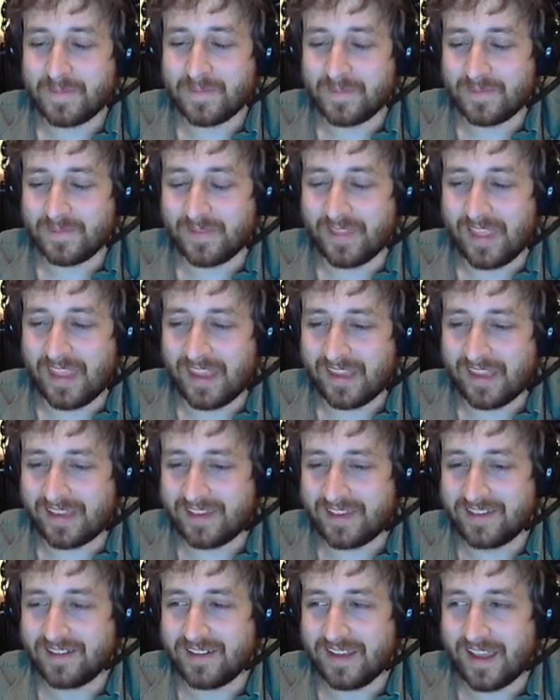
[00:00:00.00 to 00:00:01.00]

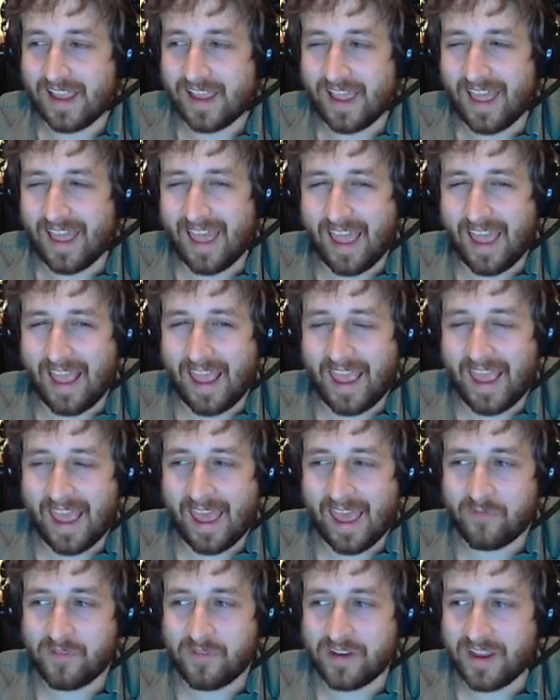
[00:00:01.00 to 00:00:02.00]
like a
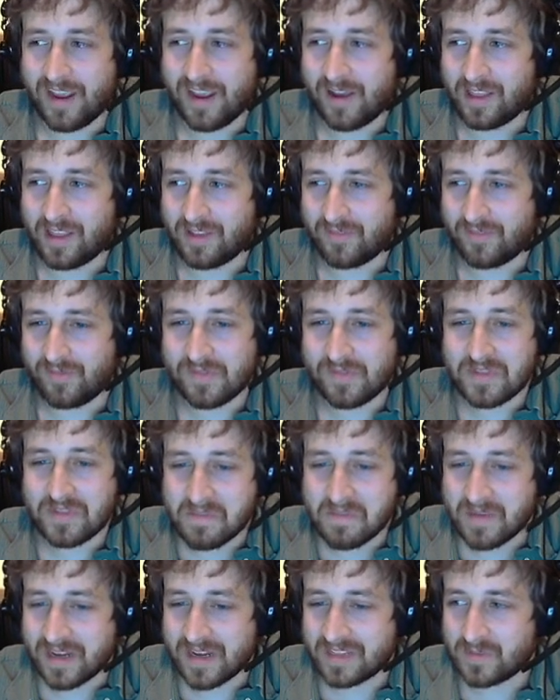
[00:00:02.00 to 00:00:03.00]
half an hour, like
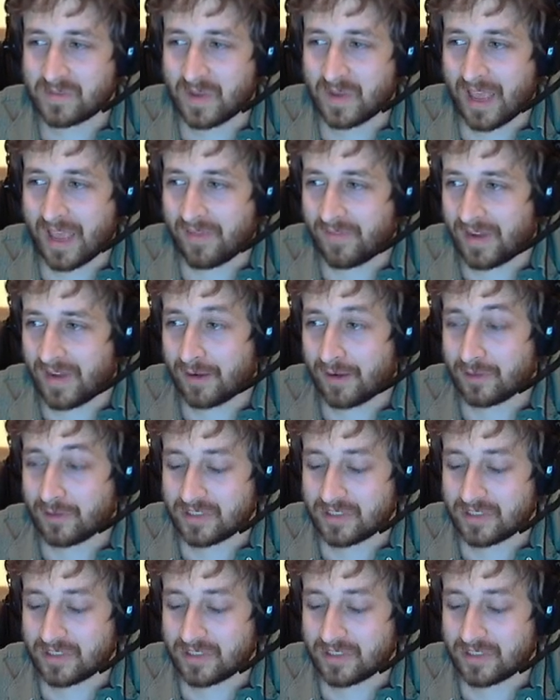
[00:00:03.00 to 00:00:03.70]
15 minutes to a half an hour.